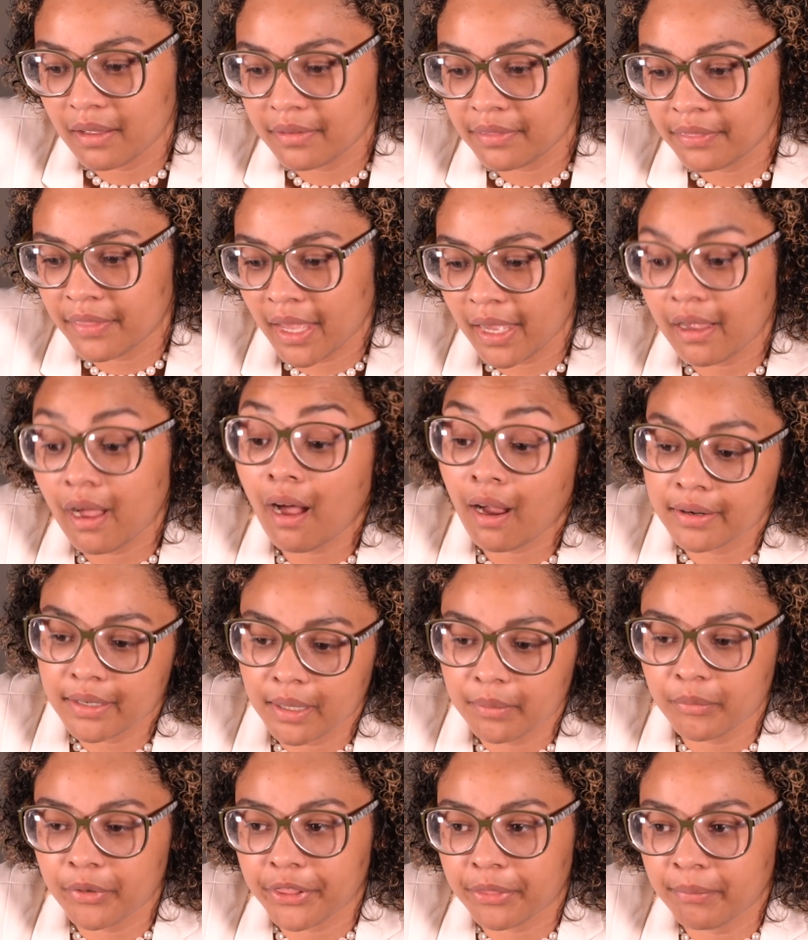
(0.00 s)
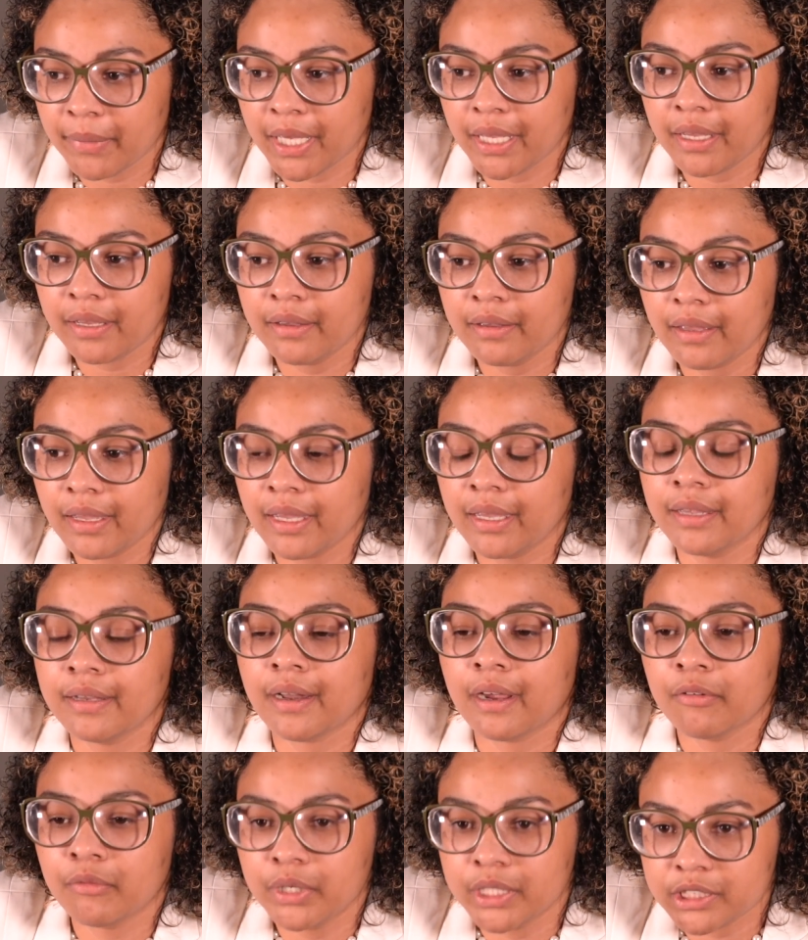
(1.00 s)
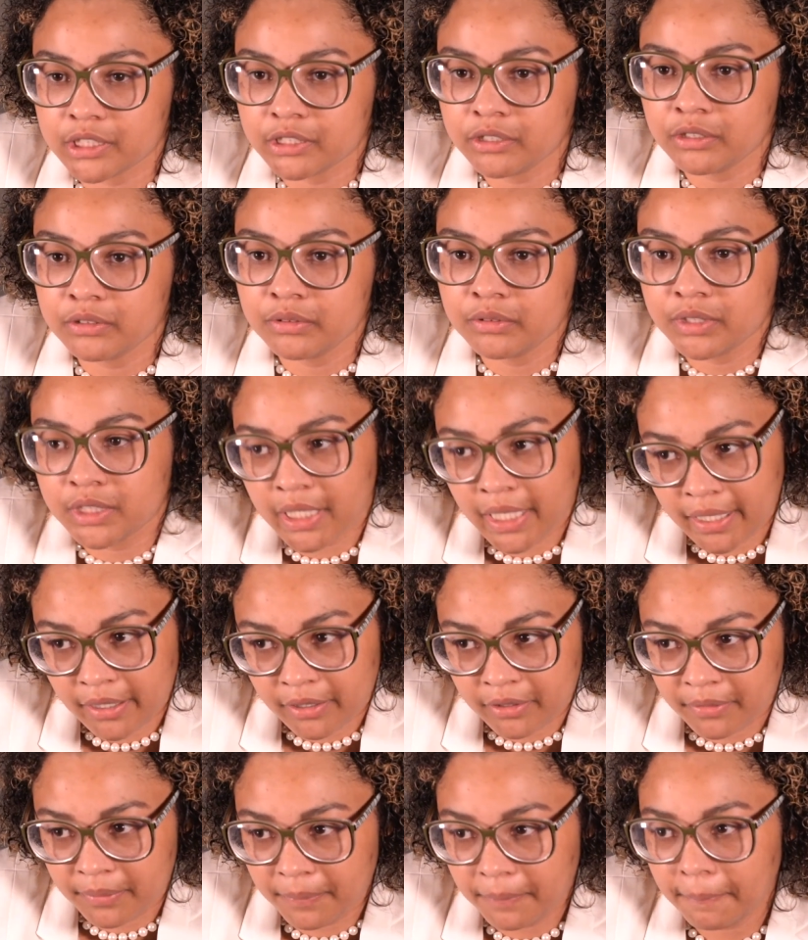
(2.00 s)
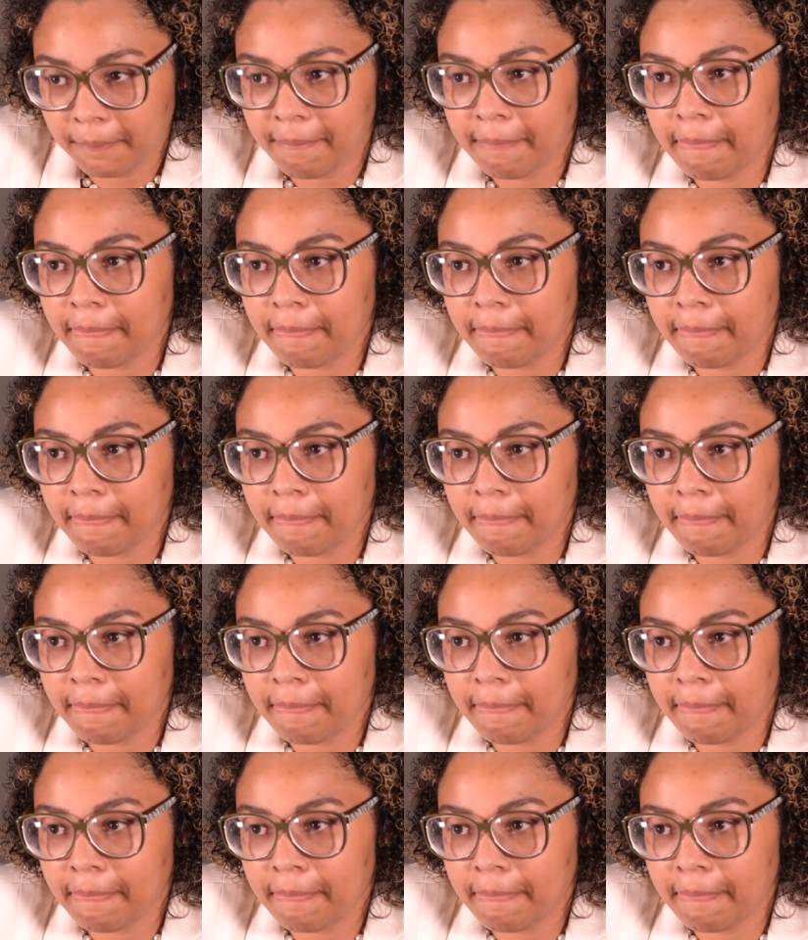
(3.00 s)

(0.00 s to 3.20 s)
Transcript: they caught up with me and I went to jail.